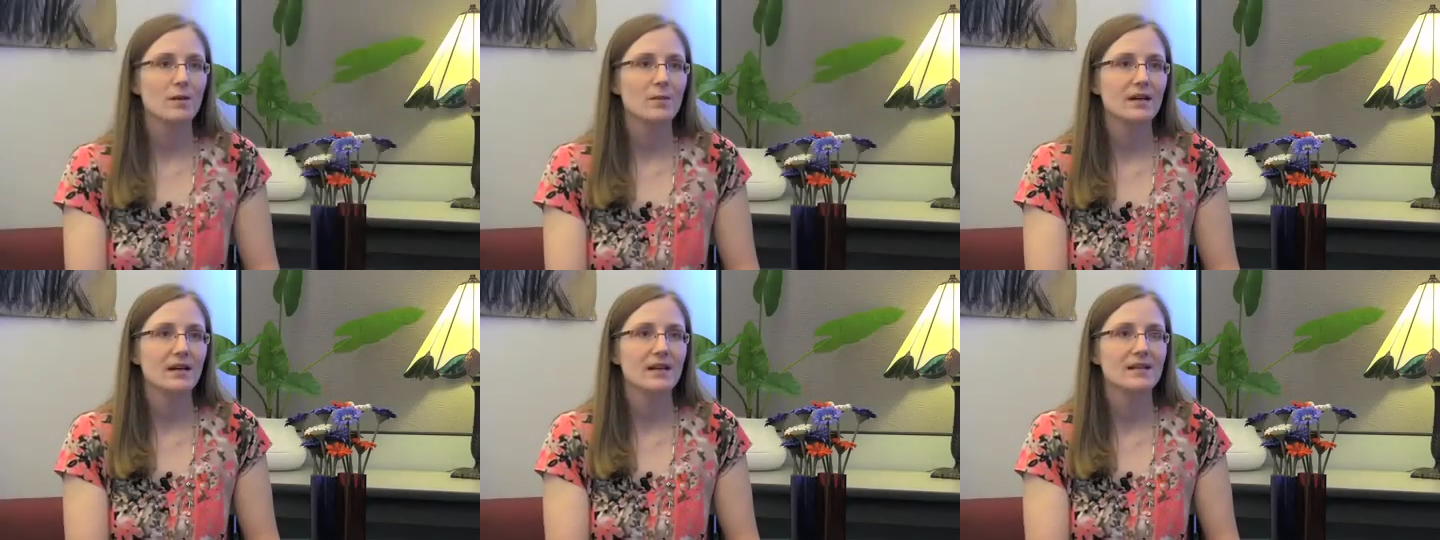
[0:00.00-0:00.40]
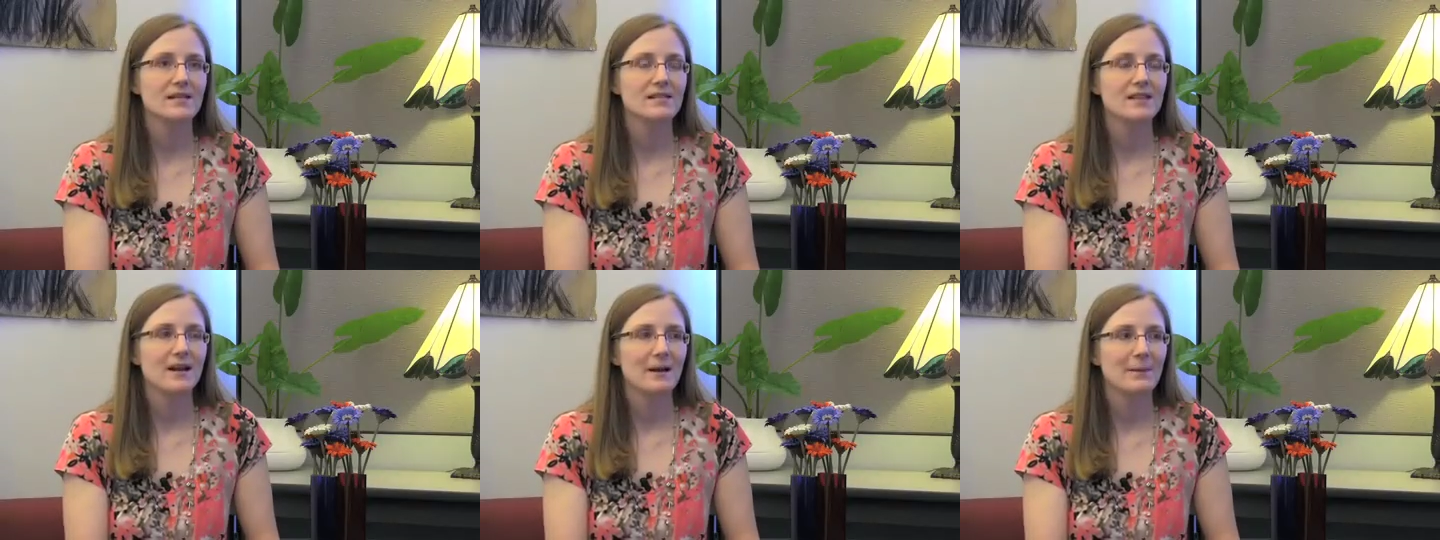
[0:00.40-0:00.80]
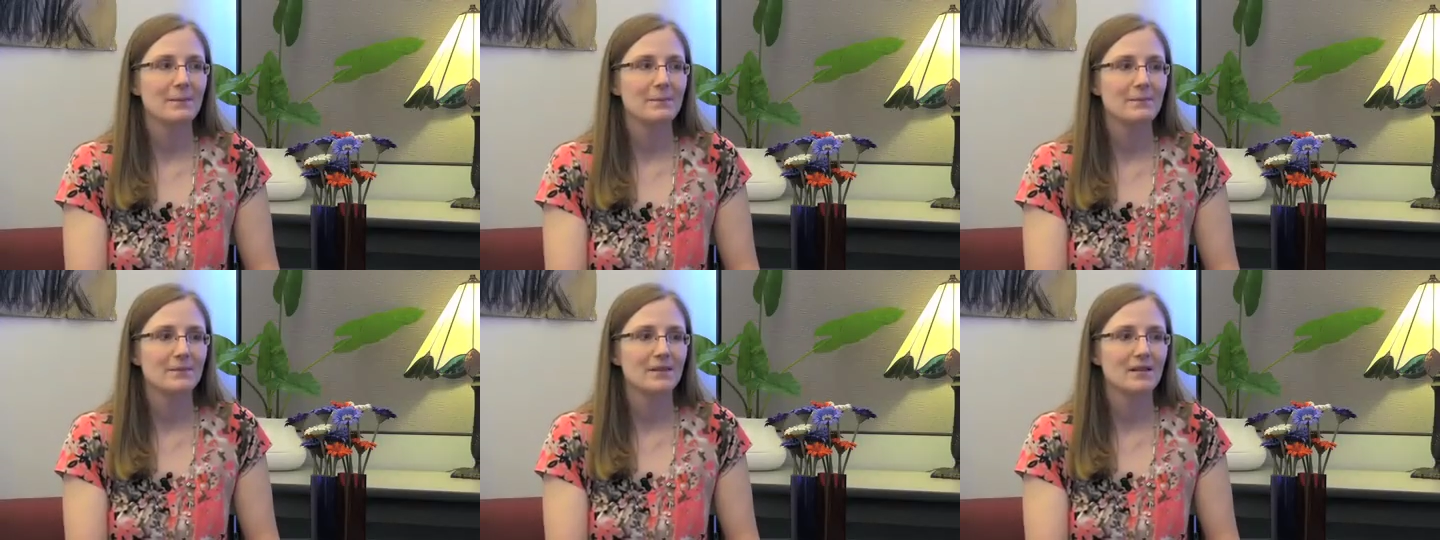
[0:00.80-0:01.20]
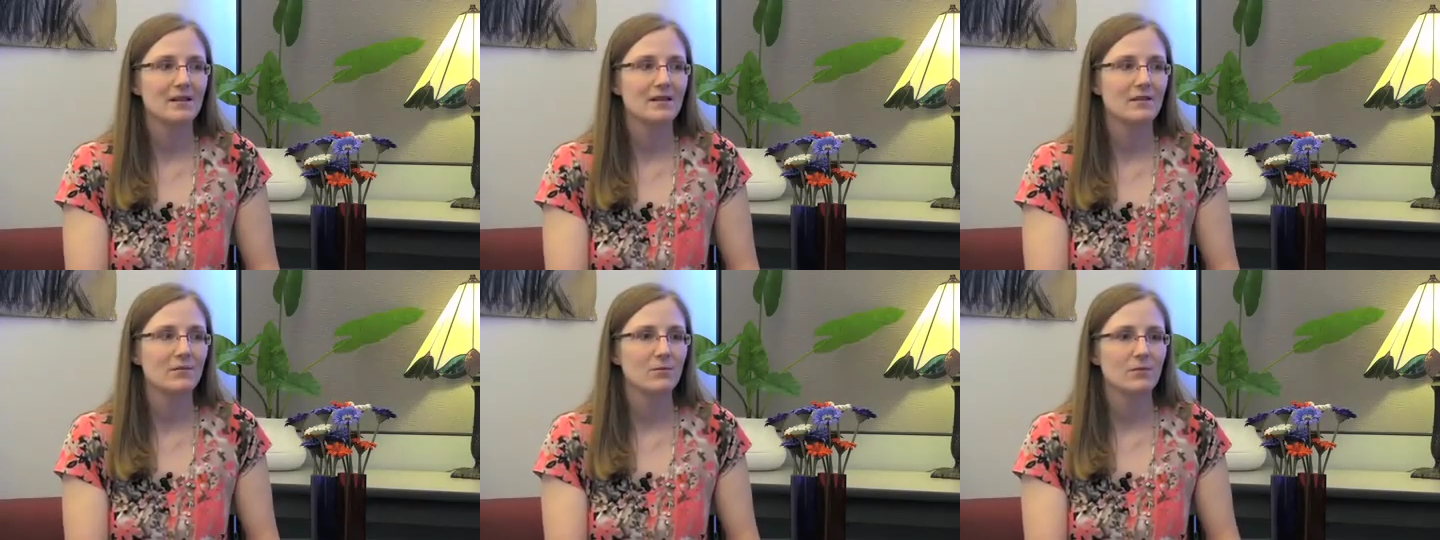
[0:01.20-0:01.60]
because
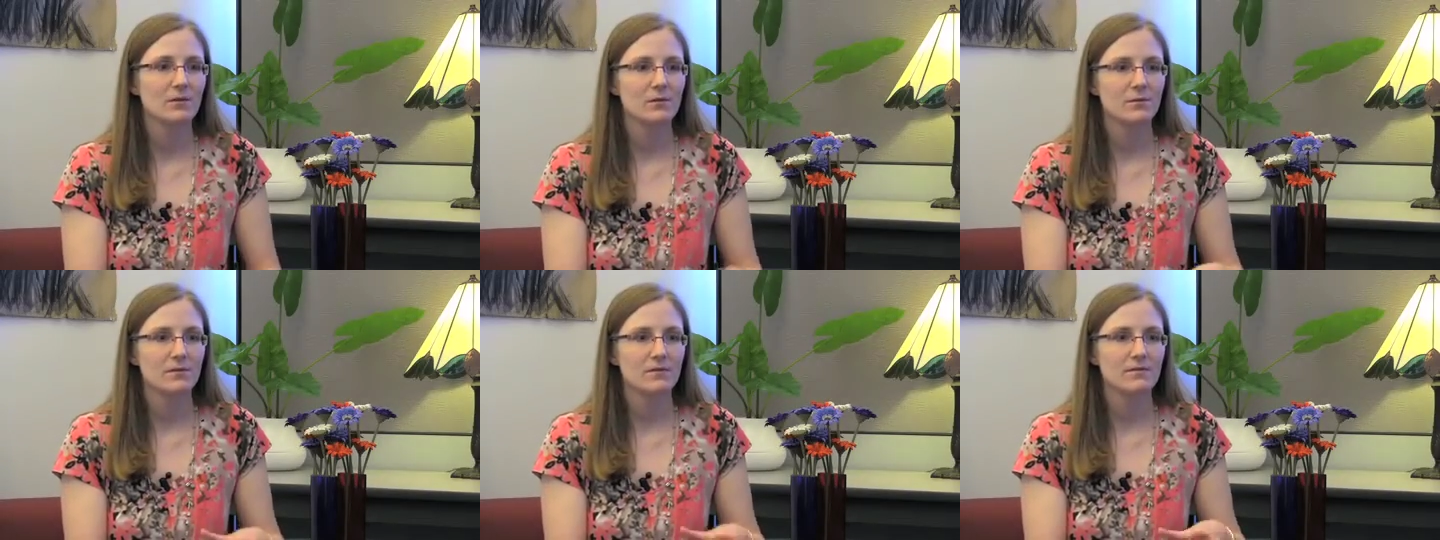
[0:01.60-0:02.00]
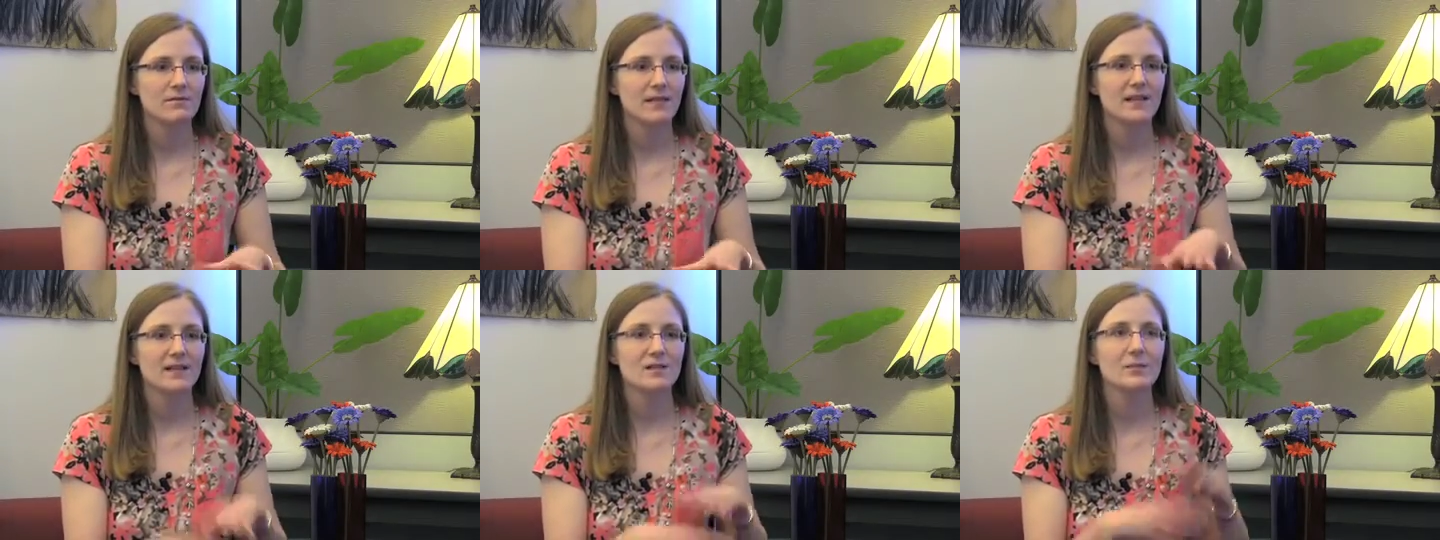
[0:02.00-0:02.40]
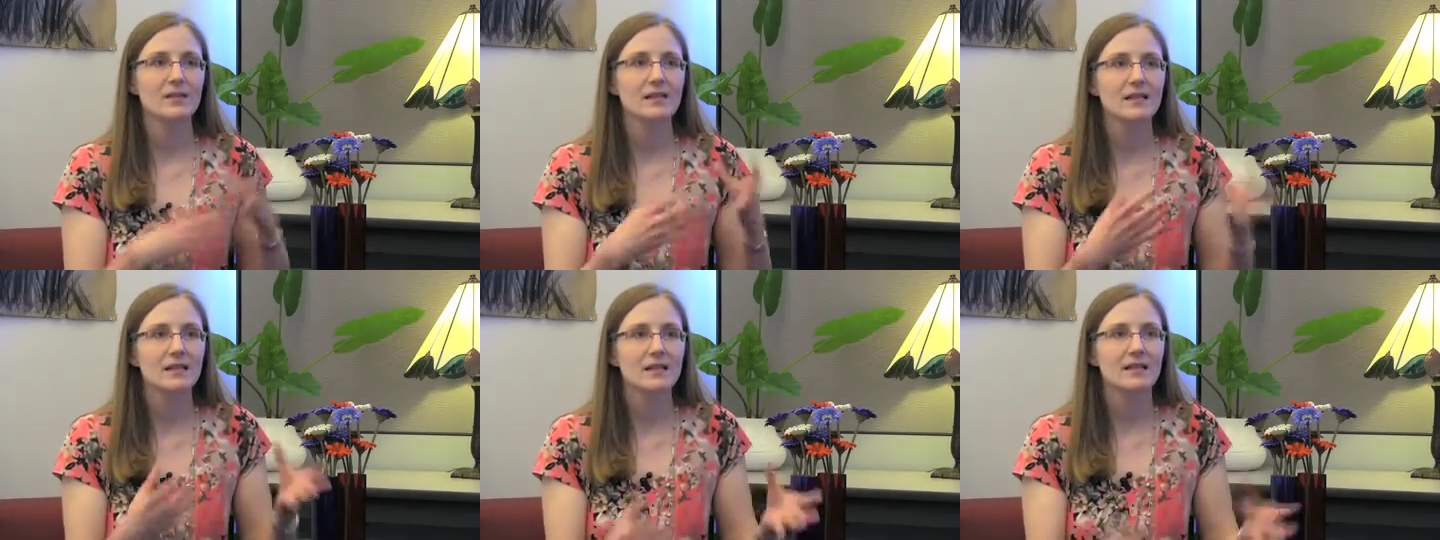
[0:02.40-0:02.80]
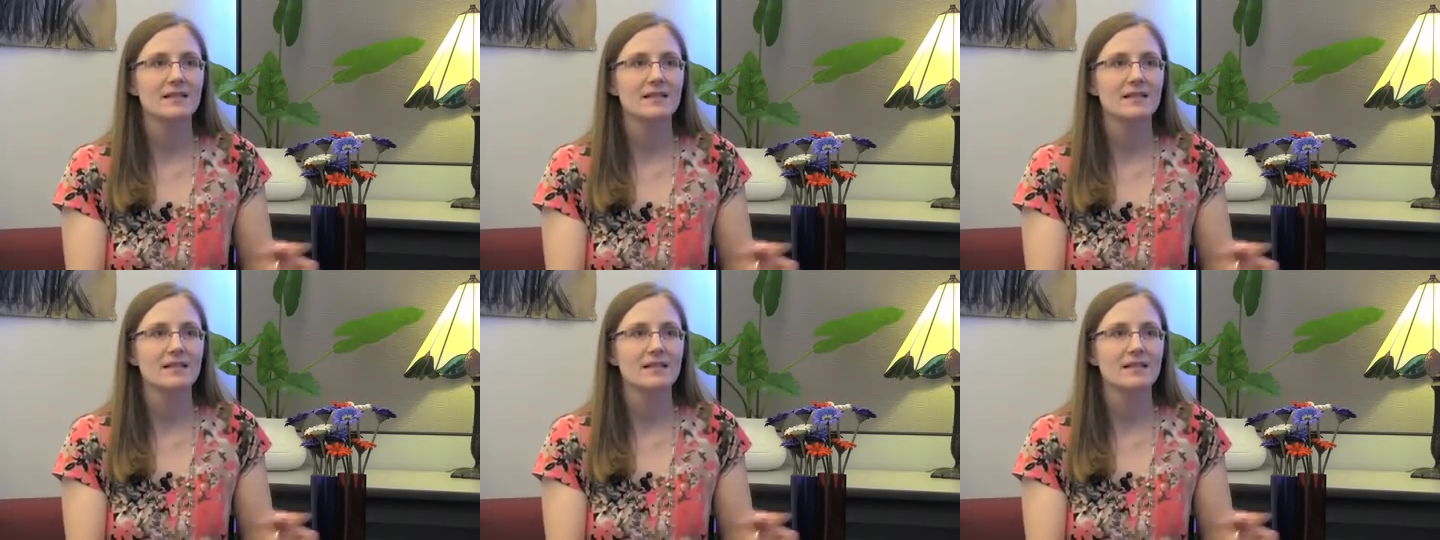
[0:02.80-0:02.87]
flexibility,